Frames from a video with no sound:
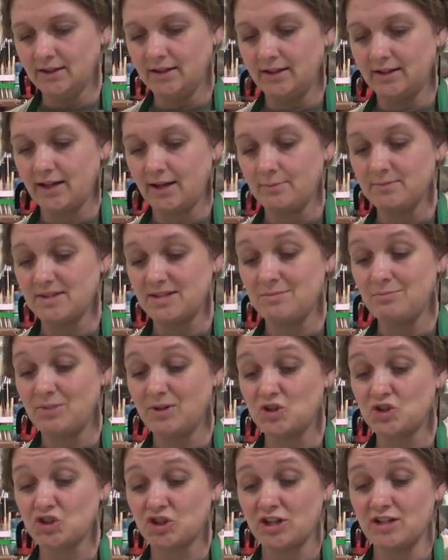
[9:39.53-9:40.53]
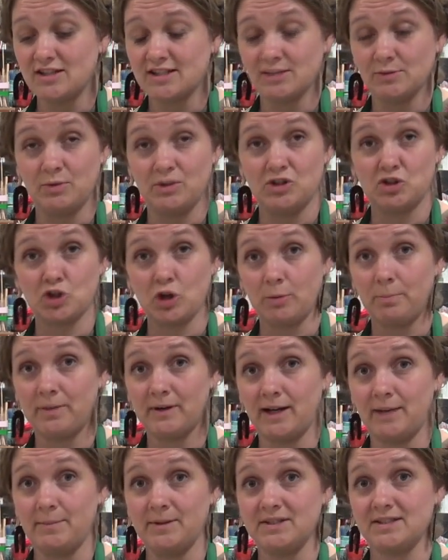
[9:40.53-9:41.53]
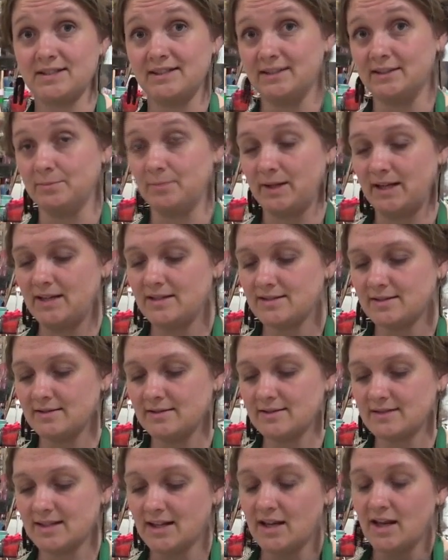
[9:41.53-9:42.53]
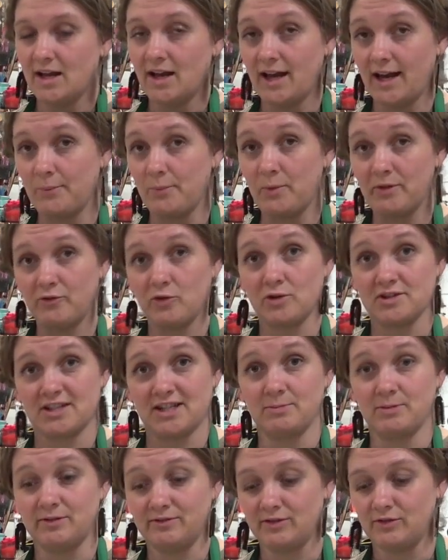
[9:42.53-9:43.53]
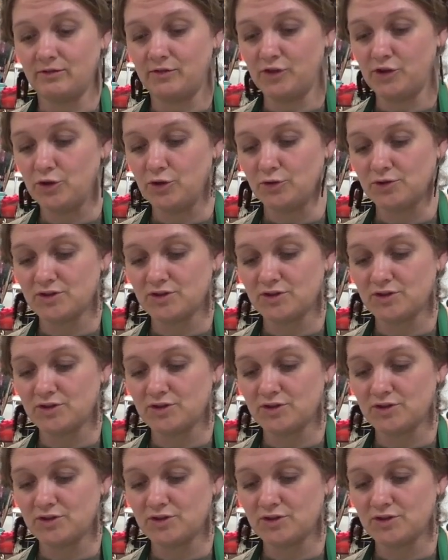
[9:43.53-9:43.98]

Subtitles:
It comes in big sheets and we chop it up into little pieces, and we've got some of it for you.